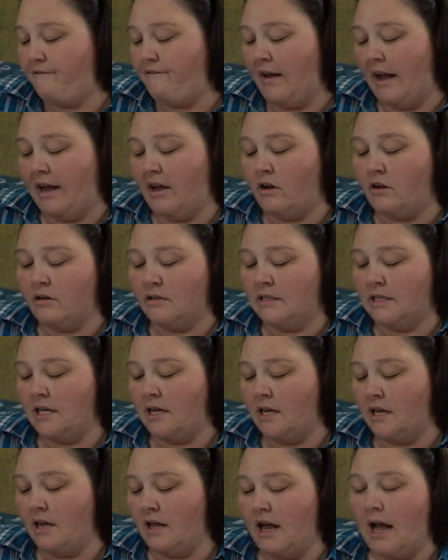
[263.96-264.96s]

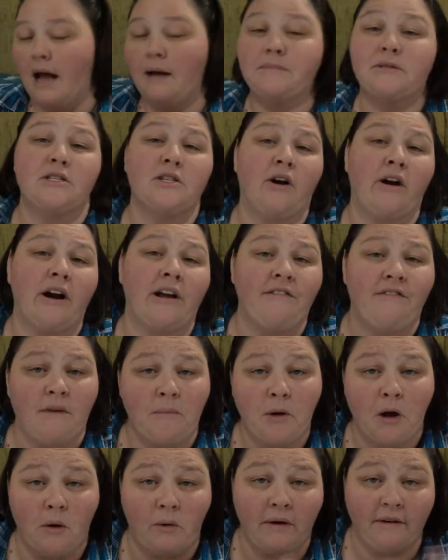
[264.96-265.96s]
I'm sorry if
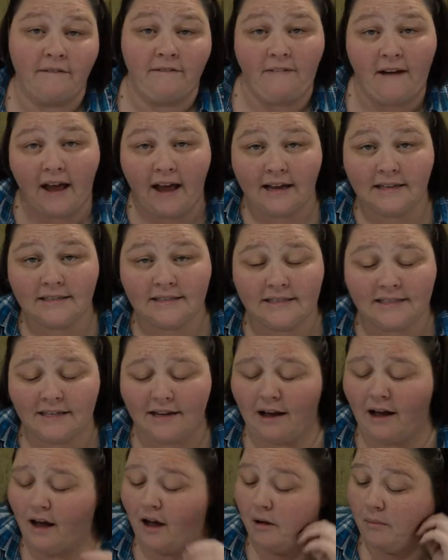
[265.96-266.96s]
I'm going fast.
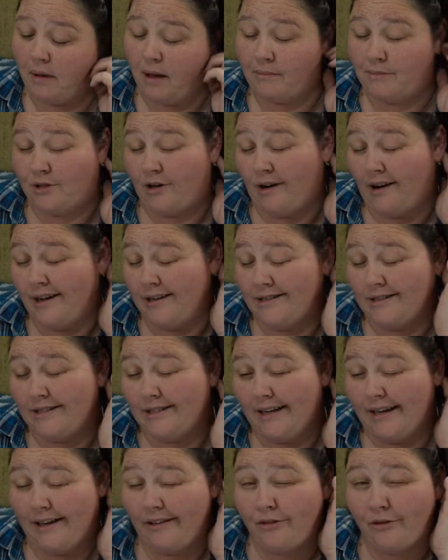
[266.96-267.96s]
I'm trying
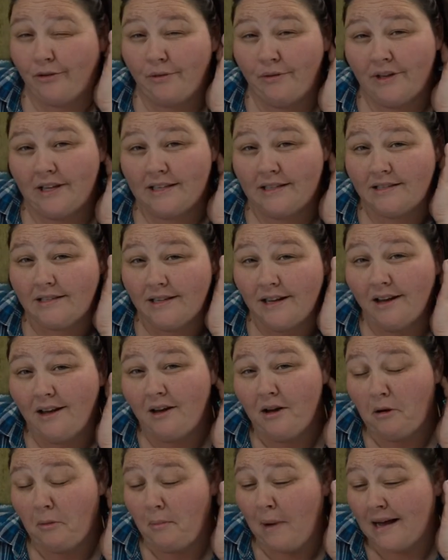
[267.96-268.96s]
to get through this.
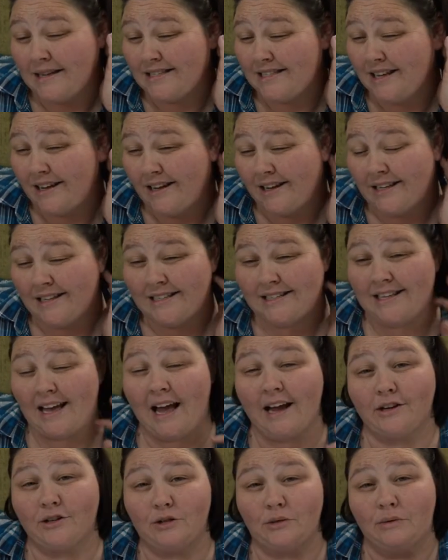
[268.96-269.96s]
My son is
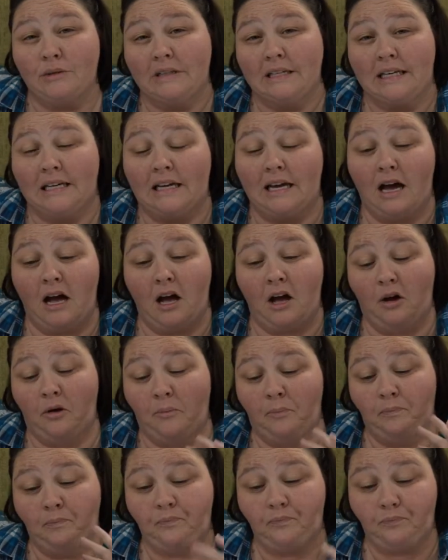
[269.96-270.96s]
actually
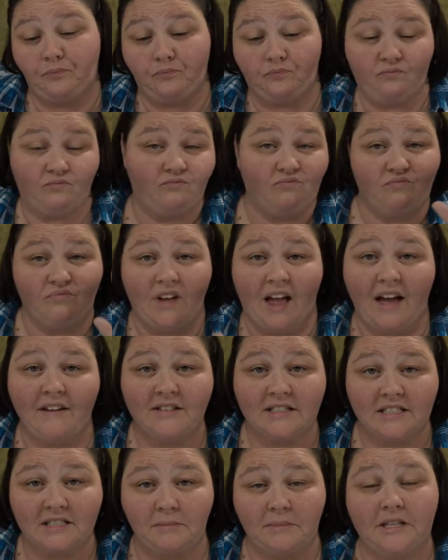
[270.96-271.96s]

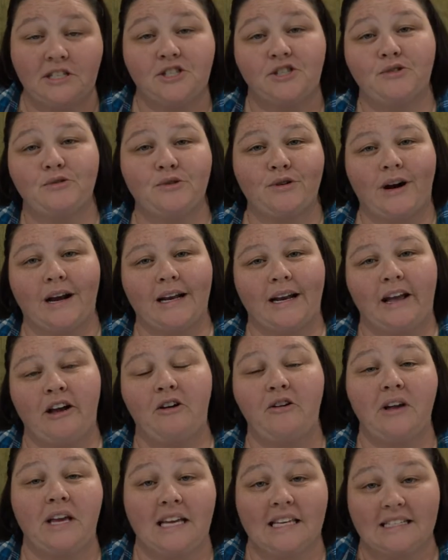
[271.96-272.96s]
having some issues right
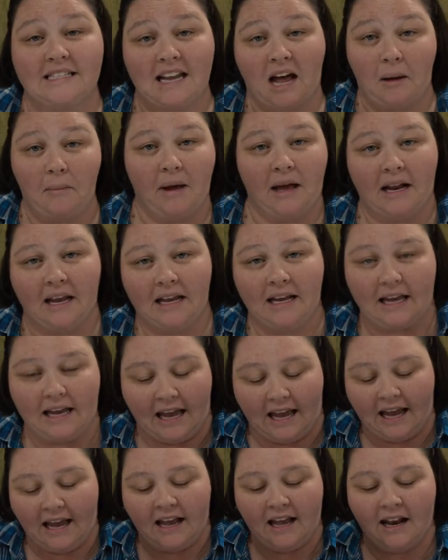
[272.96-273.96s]
now. He's diabetic,
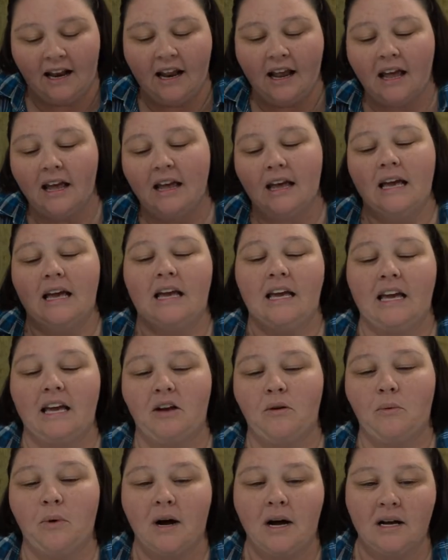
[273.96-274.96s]
and
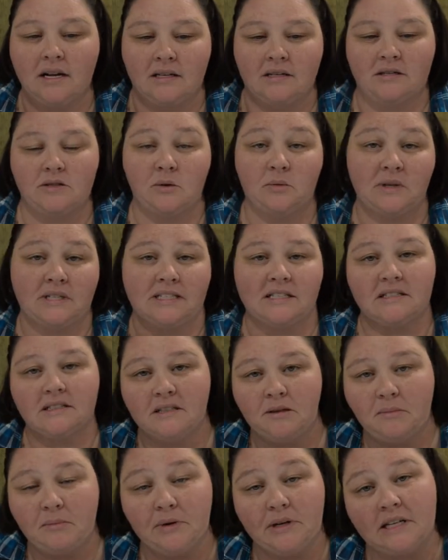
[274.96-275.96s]
he was
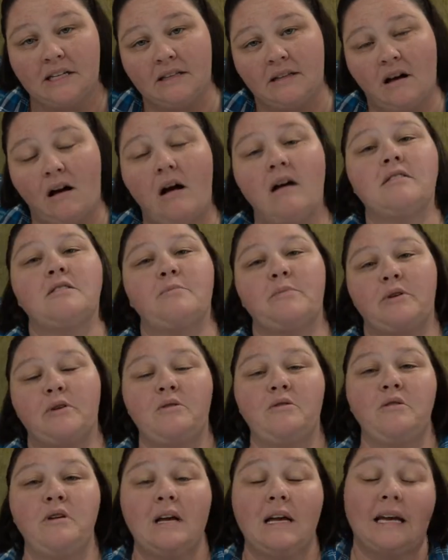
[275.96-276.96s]
recently put in the
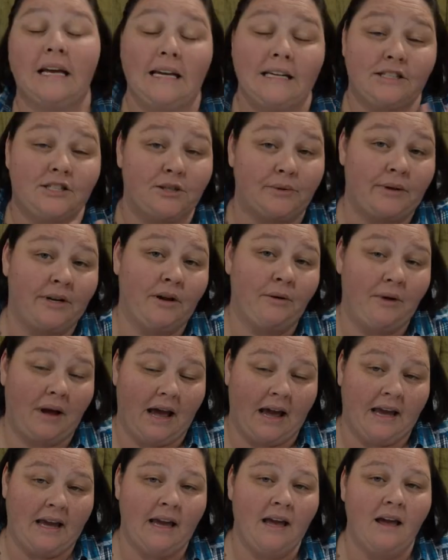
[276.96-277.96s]
hospital. He's doing
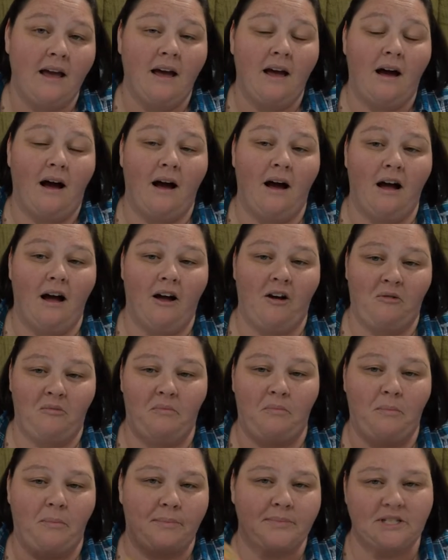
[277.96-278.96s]
okay.
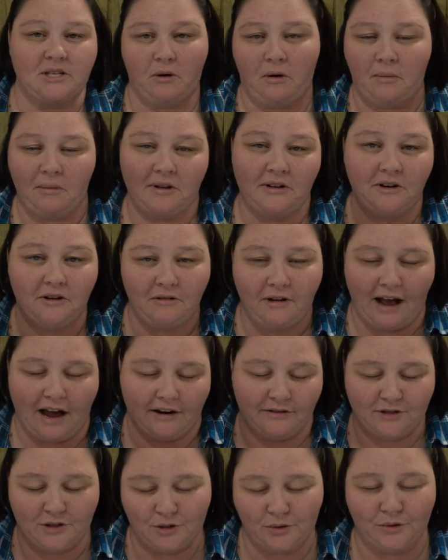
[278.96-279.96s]
So I'm a little
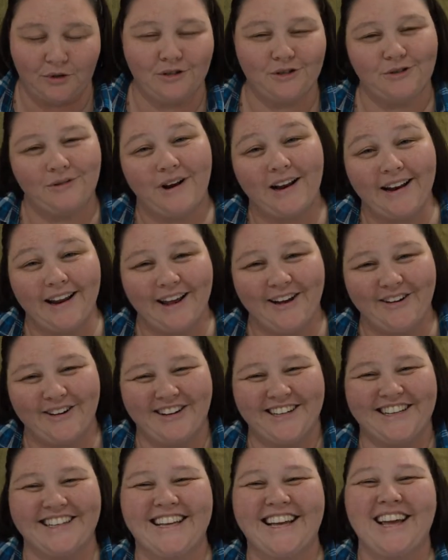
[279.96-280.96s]
out of sorts right
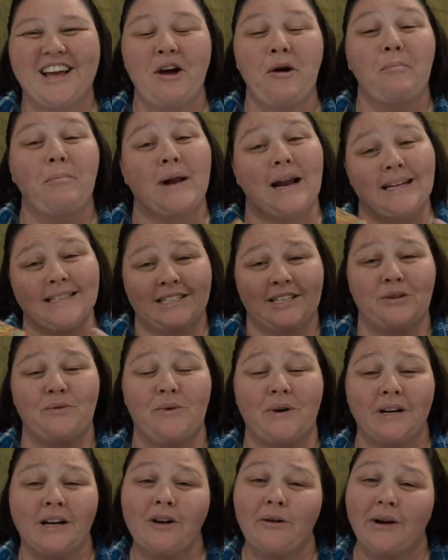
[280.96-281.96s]
now, but I did
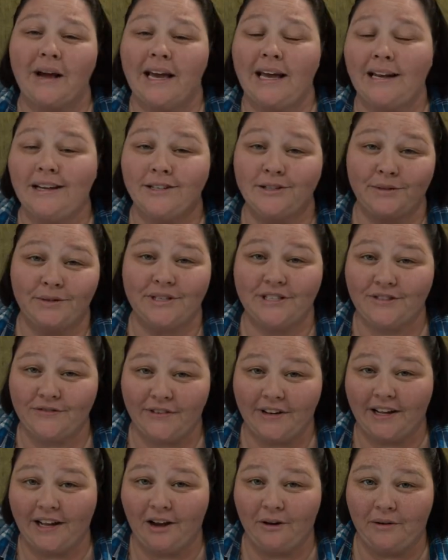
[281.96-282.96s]
want to go ahead and do this
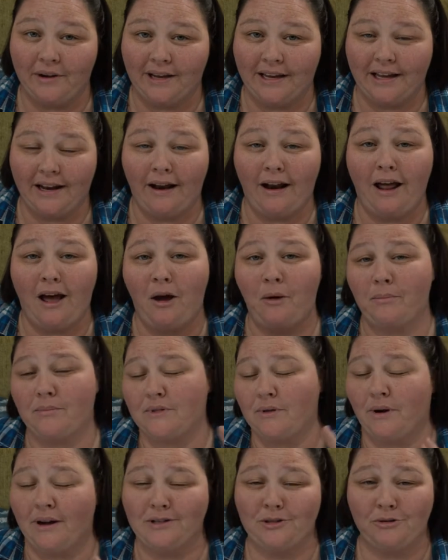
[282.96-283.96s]
video and get it up.
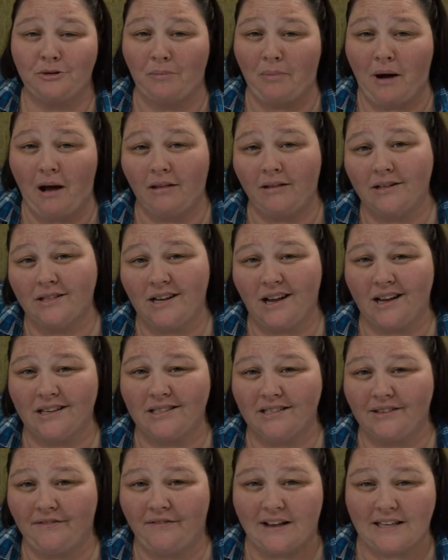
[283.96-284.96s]
So I do
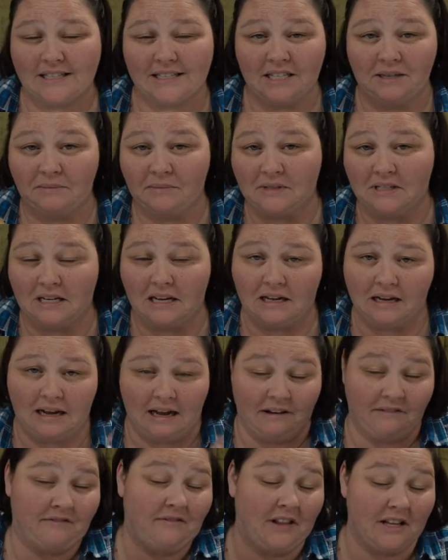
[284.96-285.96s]
apologize if I seem
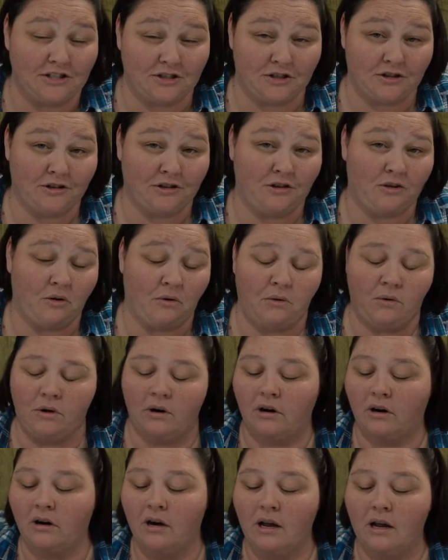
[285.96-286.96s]
kind of flustered
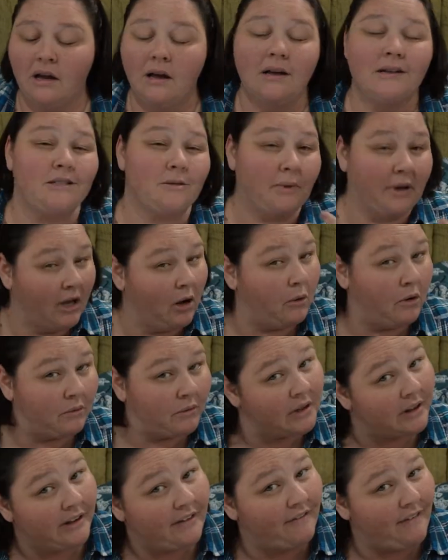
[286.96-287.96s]
or to be going
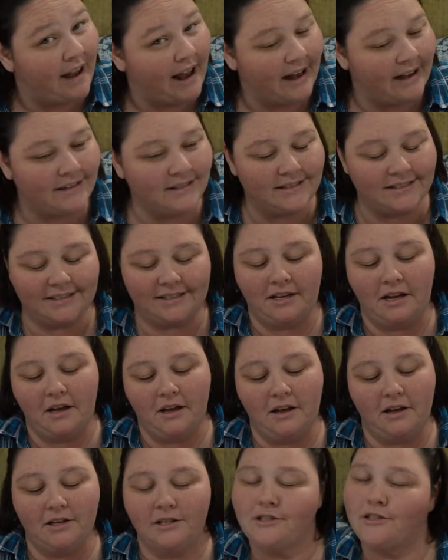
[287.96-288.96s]
really fast.
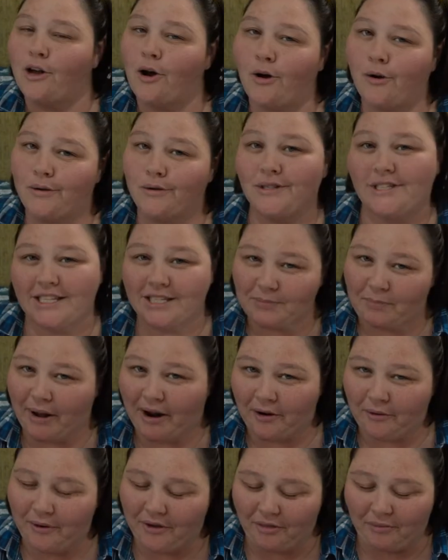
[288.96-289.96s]
So just
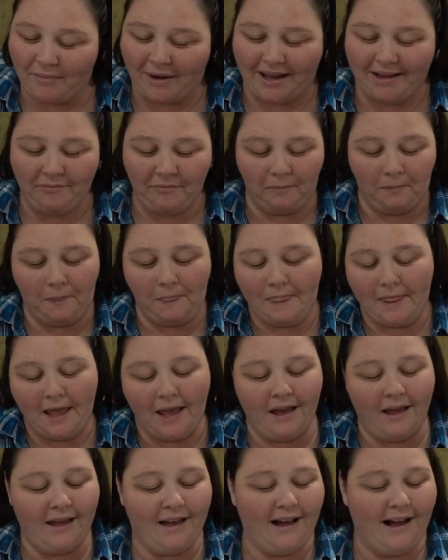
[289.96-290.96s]
bear with me.
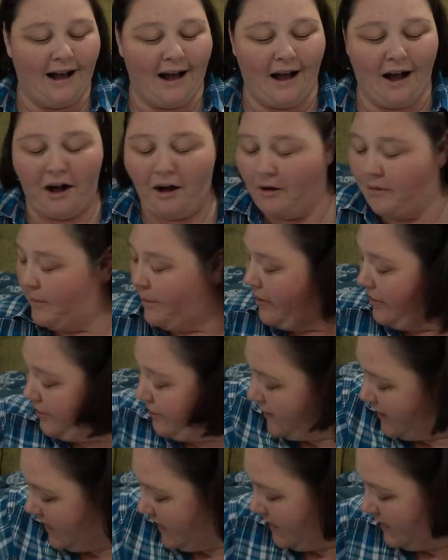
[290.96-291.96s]

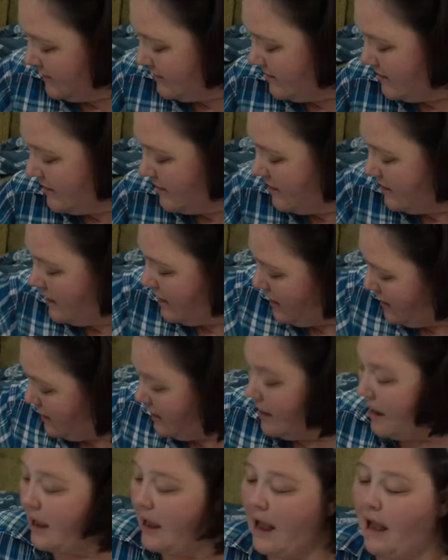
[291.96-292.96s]
These
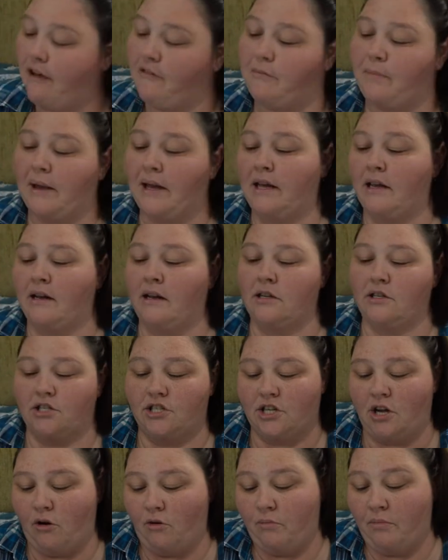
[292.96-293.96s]
have been
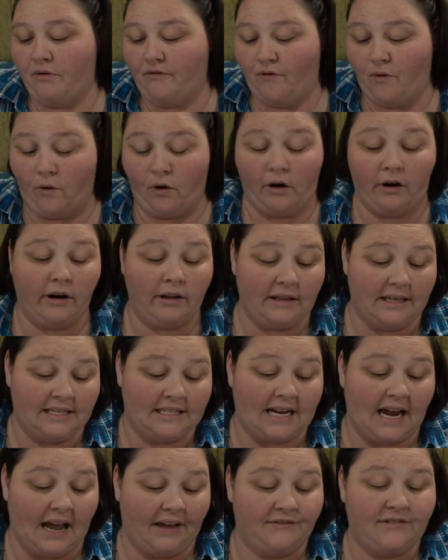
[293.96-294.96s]
shown before, at
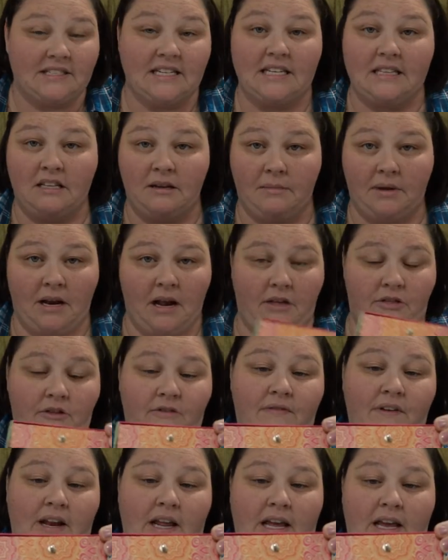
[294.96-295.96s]
least I have seen them in other
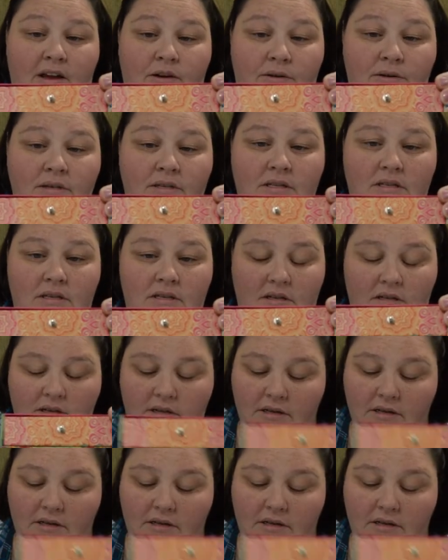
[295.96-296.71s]
videos.